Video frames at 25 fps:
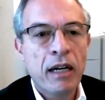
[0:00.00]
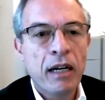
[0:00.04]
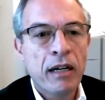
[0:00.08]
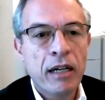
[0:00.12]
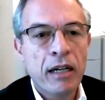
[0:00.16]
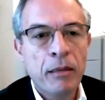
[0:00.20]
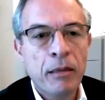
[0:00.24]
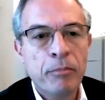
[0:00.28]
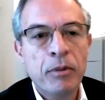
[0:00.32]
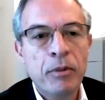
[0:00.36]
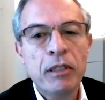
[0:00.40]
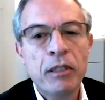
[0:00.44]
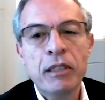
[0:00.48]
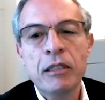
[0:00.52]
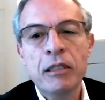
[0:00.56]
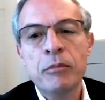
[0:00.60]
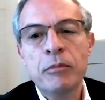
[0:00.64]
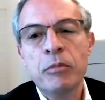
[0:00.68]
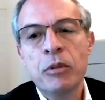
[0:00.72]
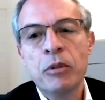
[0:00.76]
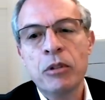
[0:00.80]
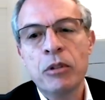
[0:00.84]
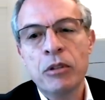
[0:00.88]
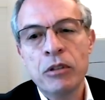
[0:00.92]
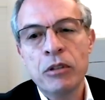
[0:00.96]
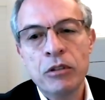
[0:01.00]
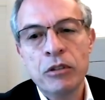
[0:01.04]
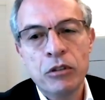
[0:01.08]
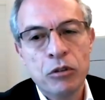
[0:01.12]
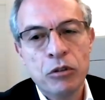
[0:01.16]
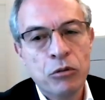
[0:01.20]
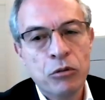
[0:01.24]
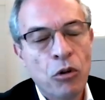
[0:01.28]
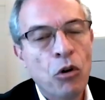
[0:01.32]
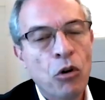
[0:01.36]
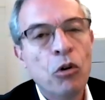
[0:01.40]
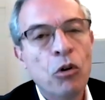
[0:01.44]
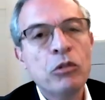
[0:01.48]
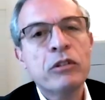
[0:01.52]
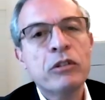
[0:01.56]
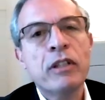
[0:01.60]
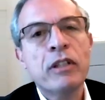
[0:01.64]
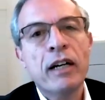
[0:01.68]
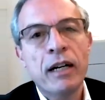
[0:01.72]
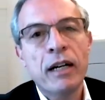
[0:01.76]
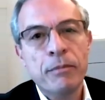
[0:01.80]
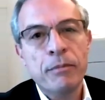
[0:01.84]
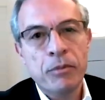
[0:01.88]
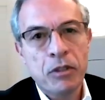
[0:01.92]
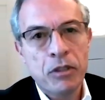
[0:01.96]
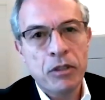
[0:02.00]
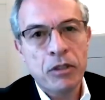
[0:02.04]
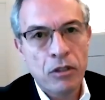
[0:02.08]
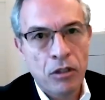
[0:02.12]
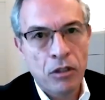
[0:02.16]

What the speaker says: are applicable to all types